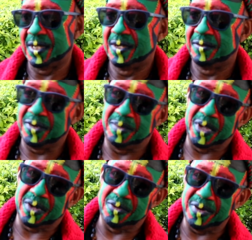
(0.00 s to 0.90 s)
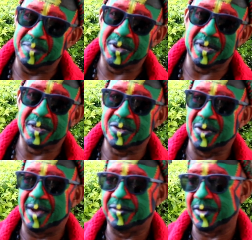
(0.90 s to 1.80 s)
from the Caribbean to
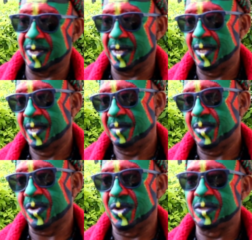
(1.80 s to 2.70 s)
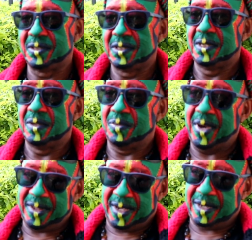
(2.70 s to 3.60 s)
Africa. Because
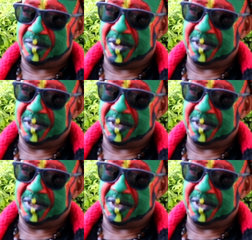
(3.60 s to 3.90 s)
whether it was